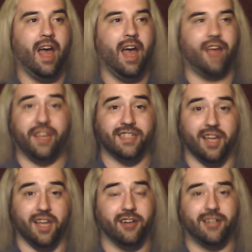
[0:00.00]
I think it's
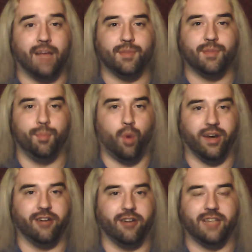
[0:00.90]
100 times
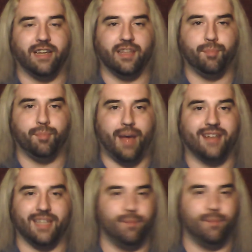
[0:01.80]
more entertaining than
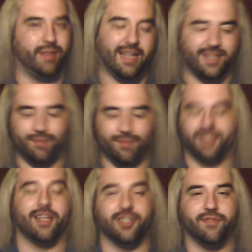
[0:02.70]
boxing, but that's a
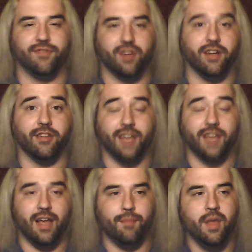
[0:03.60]
discussion for another
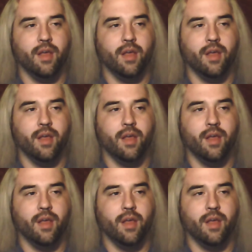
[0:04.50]
time.